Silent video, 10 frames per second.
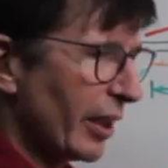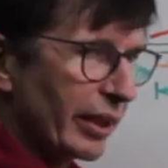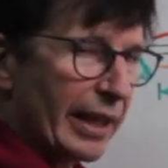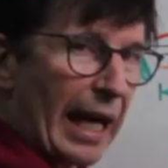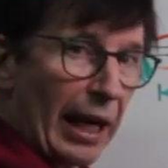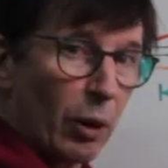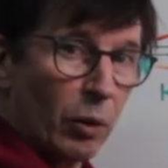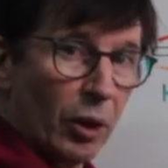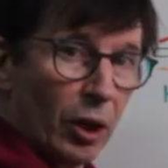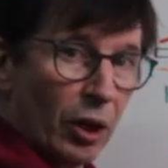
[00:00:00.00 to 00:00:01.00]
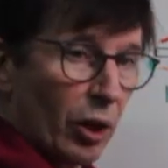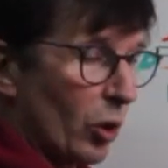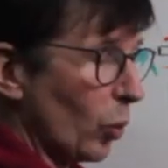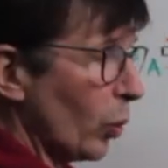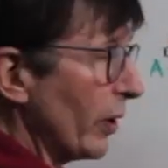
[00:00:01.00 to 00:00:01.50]
Now
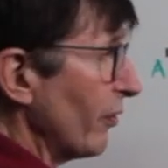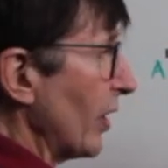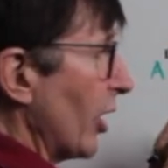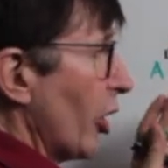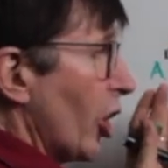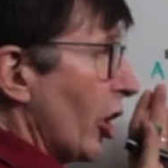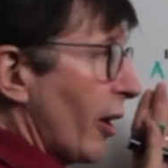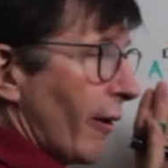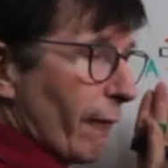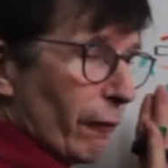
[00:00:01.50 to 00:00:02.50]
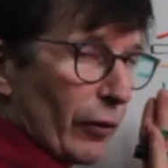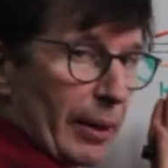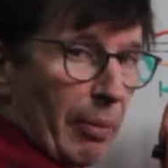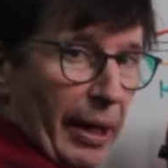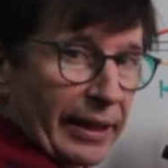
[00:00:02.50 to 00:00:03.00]
we've got our free
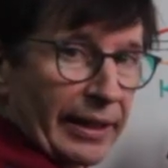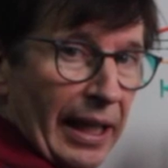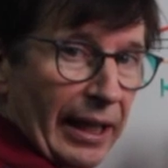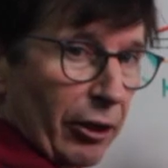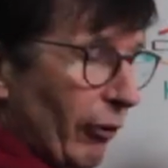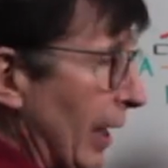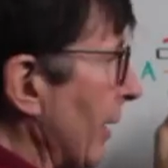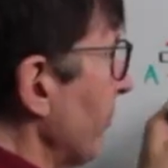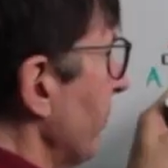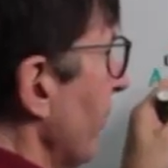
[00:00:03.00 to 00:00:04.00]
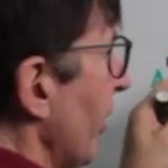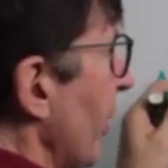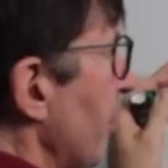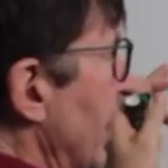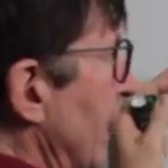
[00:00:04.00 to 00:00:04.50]
body diagram,
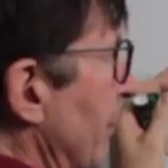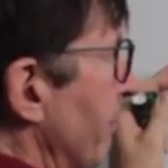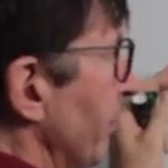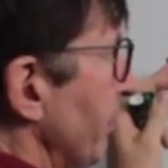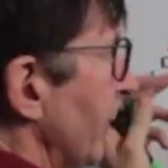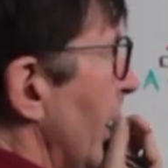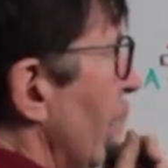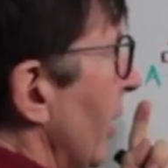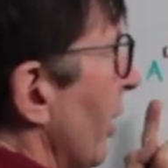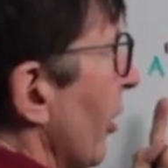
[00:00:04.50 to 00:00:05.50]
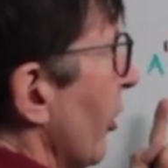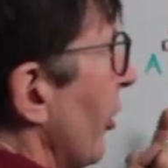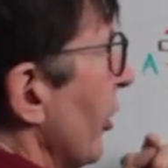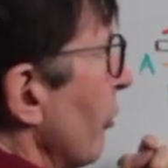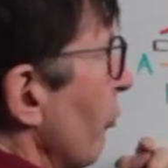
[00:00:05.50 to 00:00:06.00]
the beam,
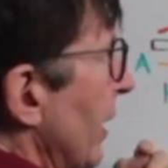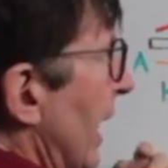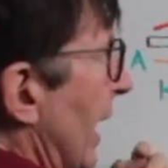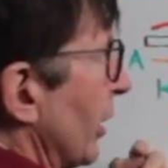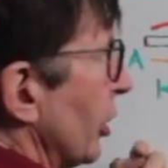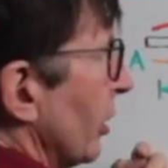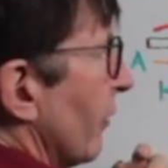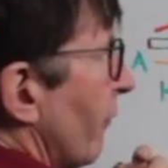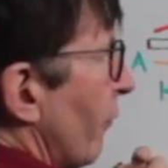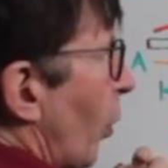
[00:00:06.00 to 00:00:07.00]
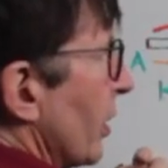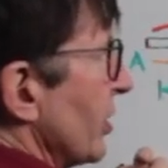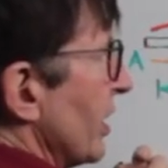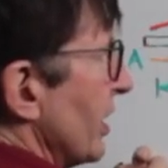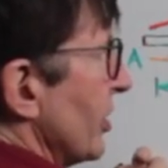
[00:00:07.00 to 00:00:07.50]
the reaction
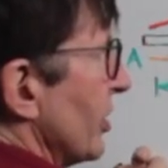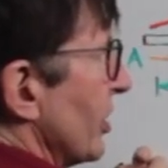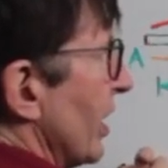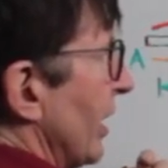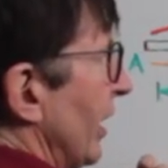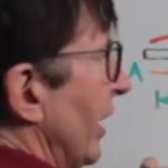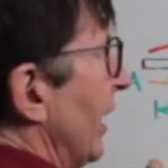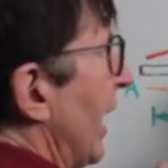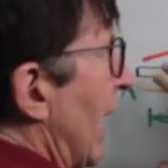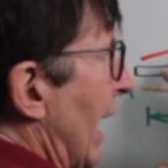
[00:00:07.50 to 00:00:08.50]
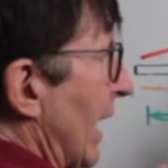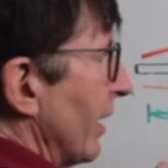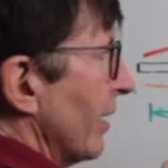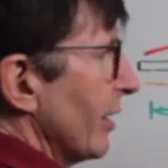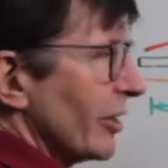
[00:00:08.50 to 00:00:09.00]
forces,
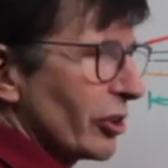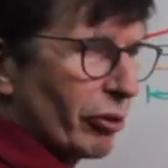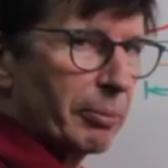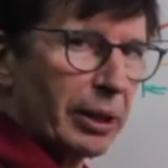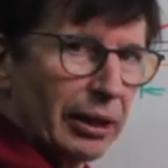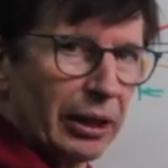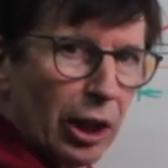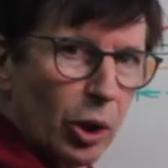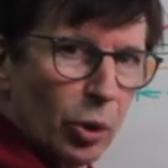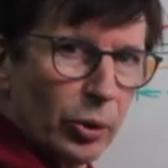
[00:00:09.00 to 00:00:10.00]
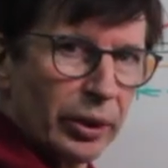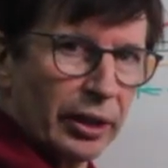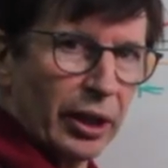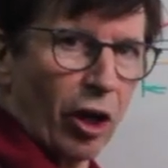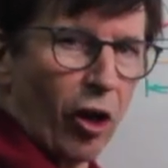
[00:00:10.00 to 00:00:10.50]
and the distributed load,
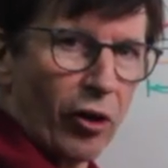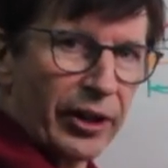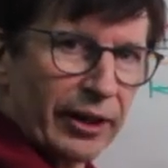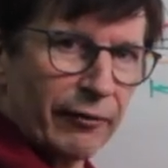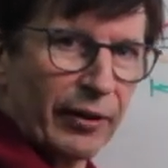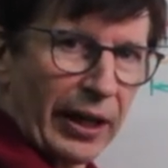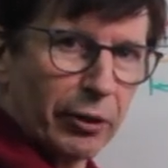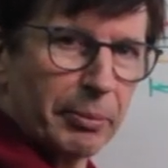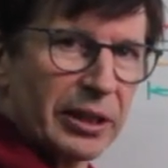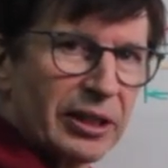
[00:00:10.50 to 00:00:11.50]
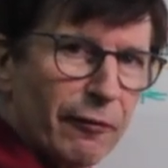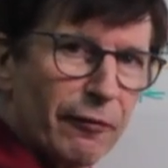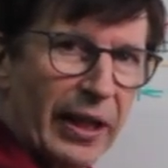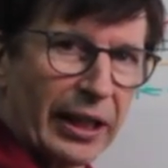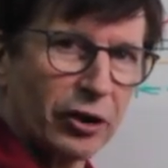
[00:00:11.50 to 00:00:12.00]
all the environment's
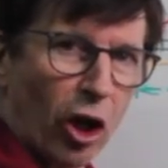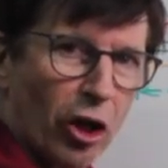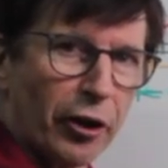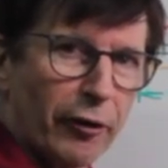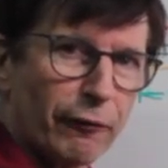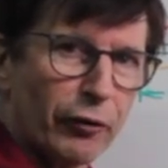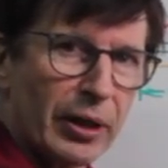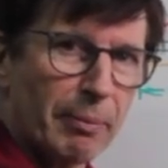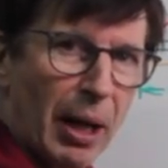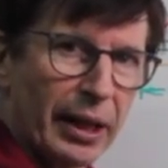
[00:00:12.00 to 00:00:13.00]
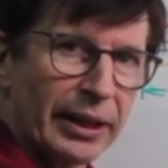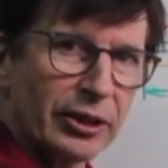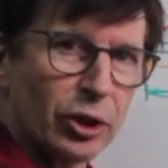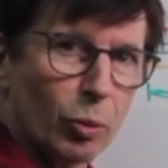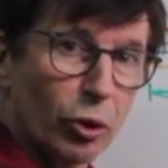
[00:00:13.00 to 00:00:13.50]
effect on our free body,
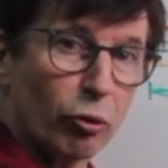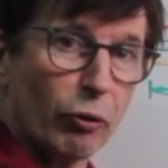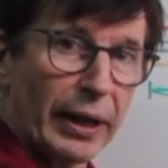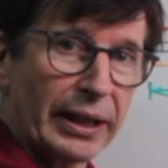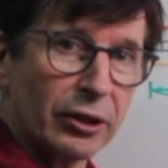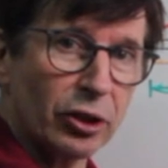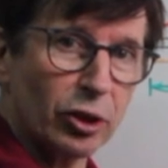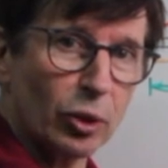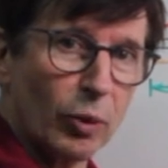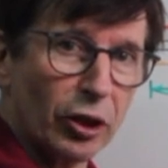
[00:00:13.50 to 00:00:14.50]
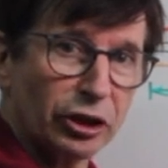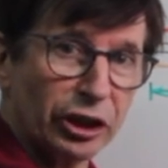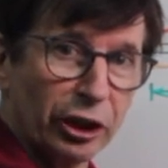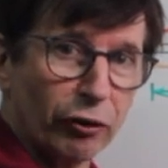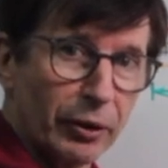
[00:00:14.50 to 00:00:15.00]
so we're ready to do our
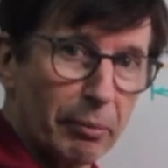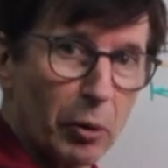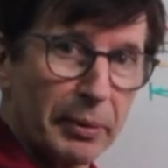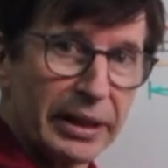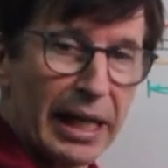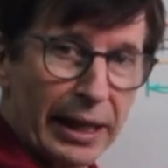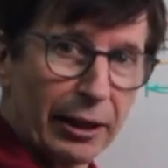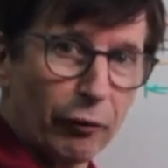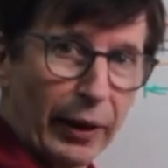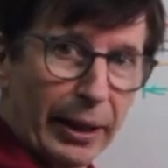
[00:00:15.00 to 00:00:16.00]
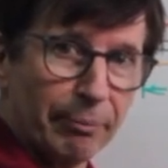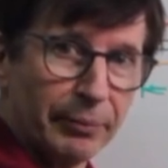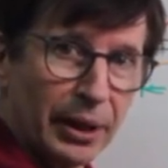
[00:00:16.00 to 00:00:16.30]
shear and moment diagram.